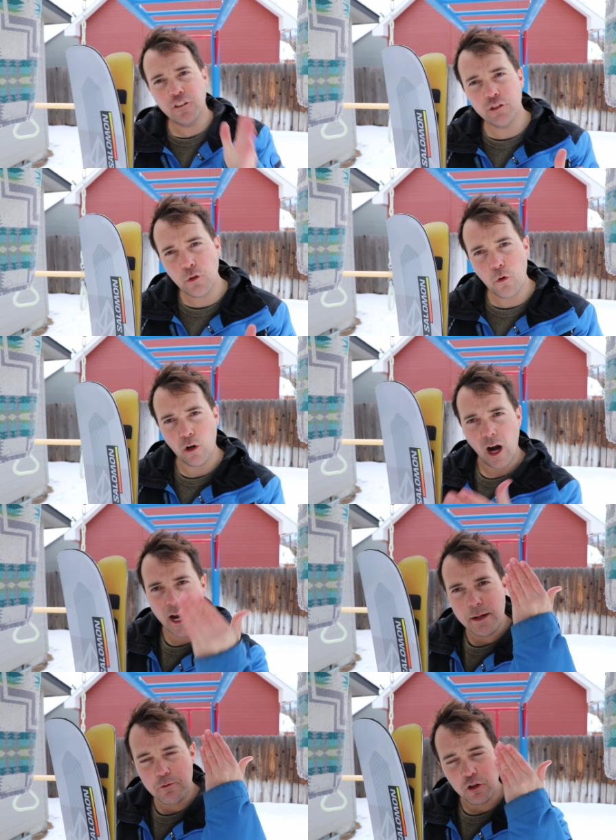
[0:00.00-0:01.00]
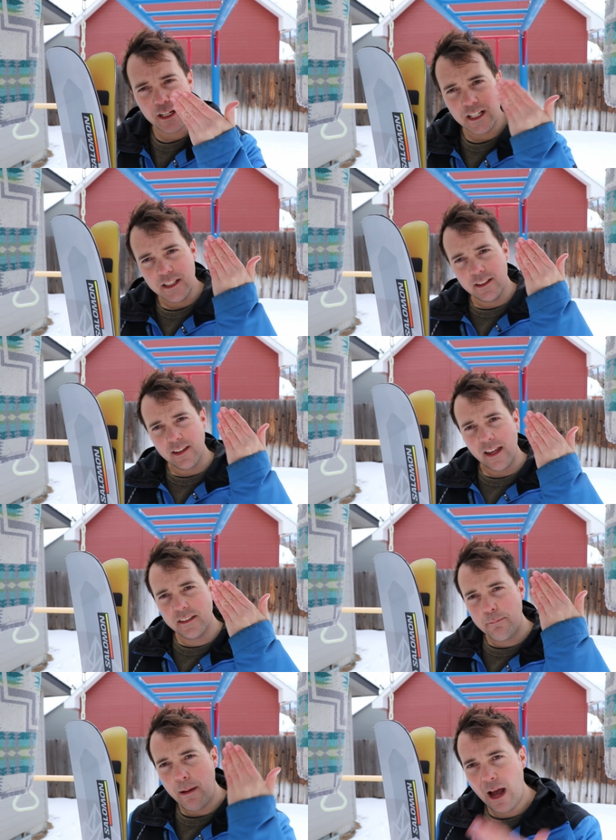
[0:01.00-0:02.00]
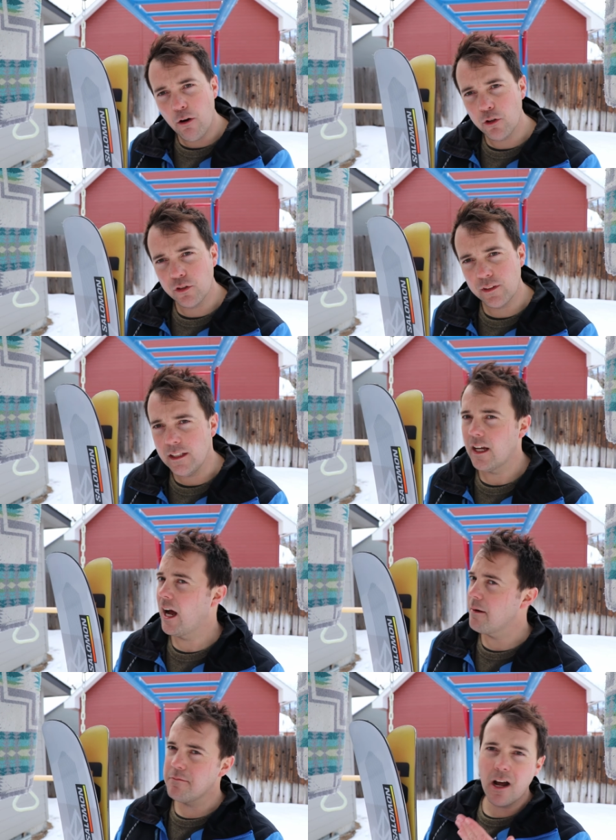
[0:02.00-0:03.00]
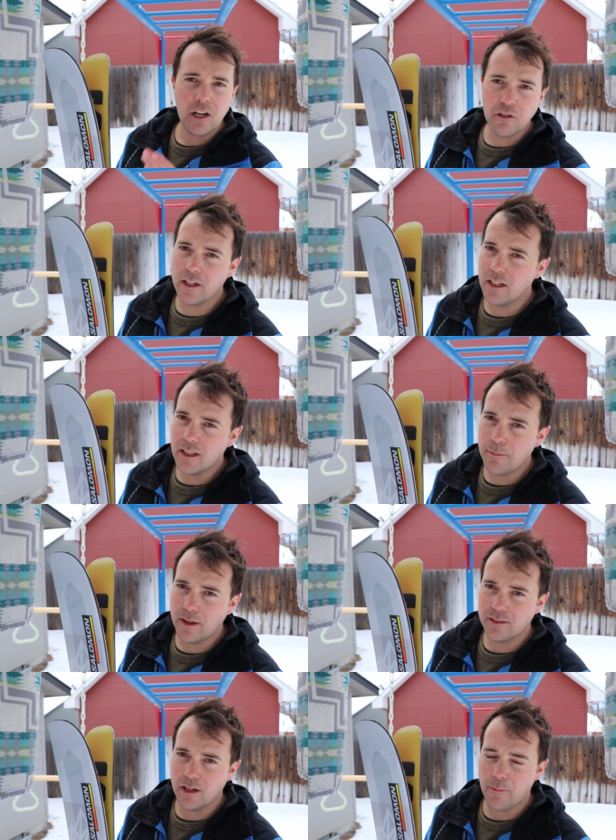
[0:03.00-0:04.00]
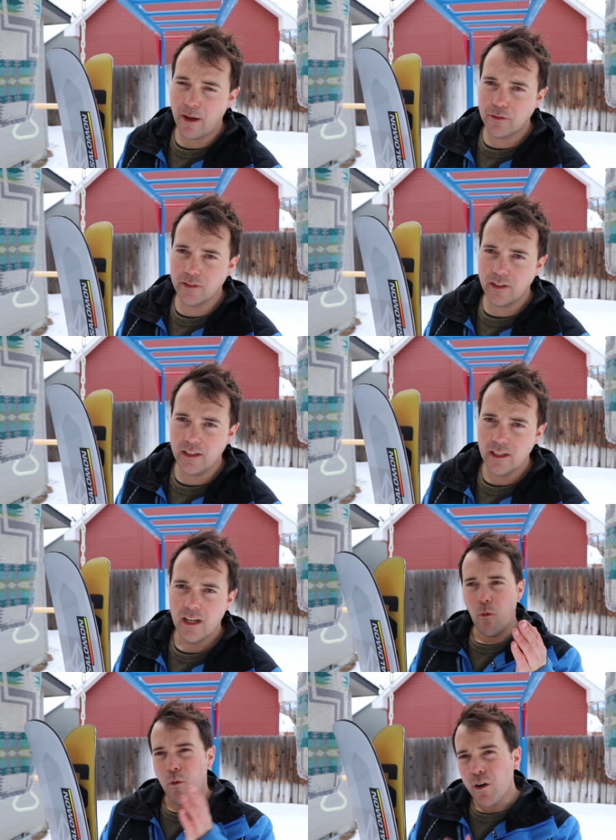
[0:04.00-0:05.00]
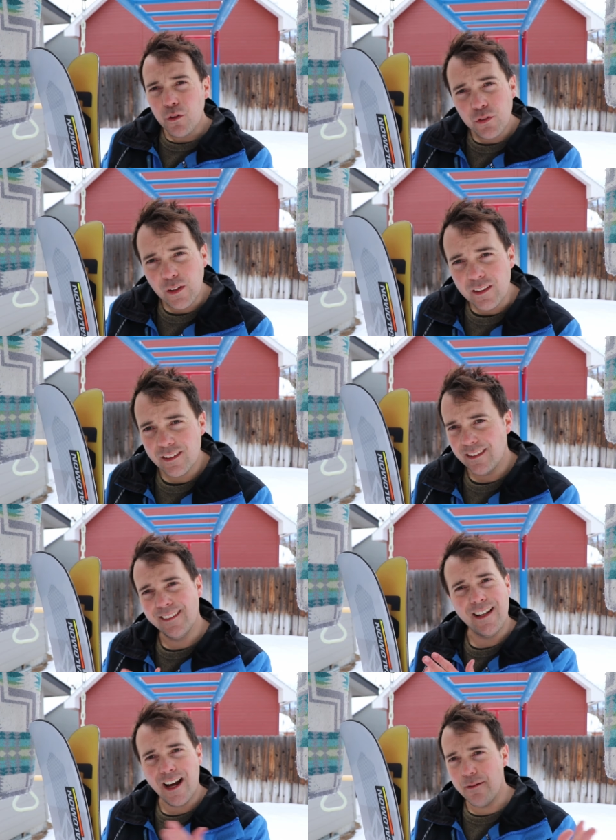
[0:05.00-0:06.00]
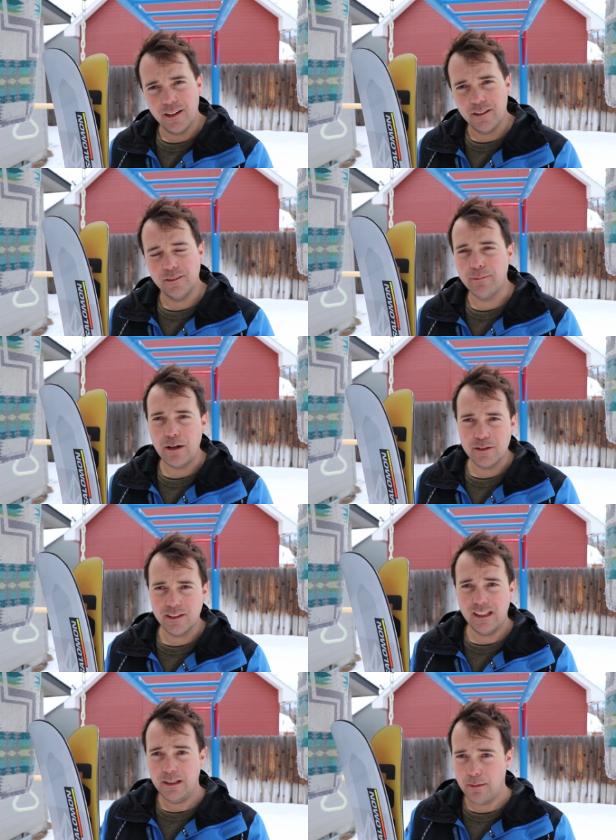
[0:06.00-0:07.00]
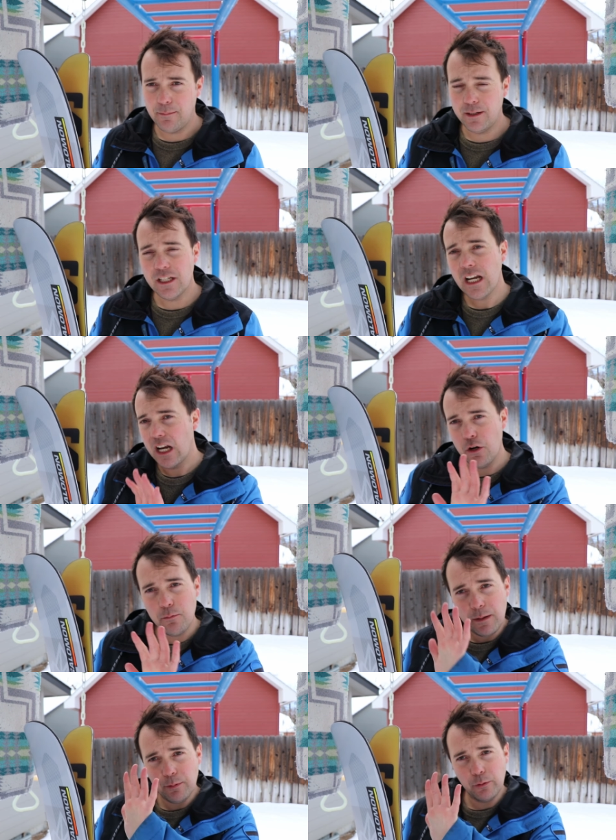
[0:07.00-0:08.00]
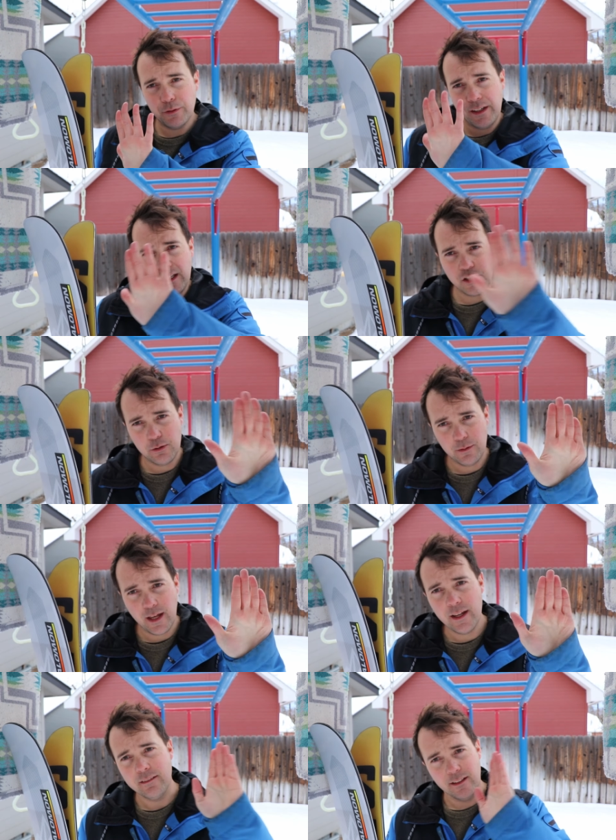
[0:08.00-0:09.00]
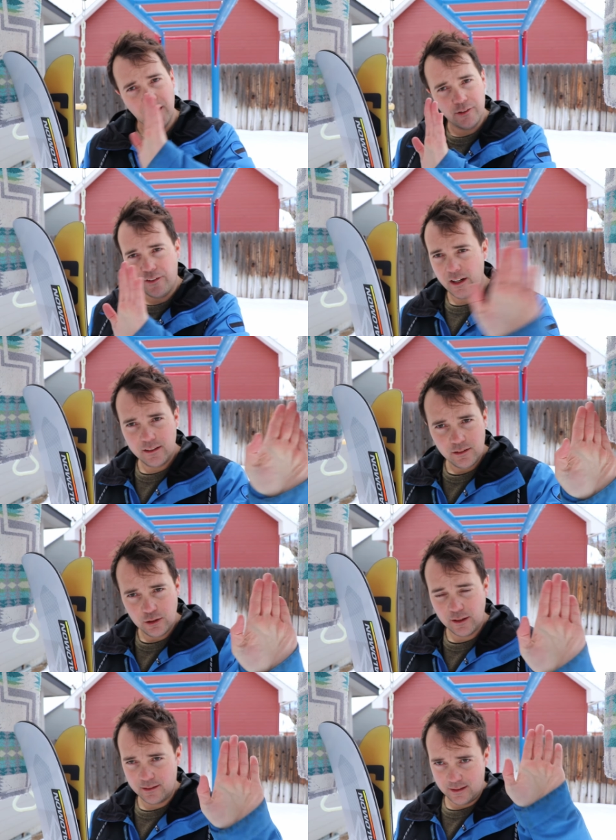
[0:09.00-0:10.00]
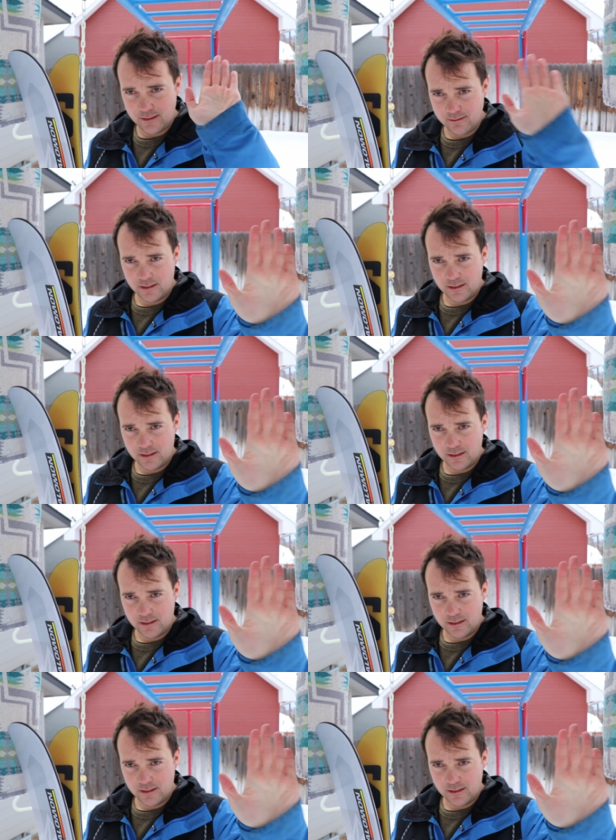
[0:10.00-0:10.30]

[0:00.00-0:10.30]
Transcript: for score, I am grading these as a powder ski. I am not grading them as an all-mountain ski. A 106 is not an all-mountain ski in my opinion. I know people will take issue with that, and that's fine. You guys can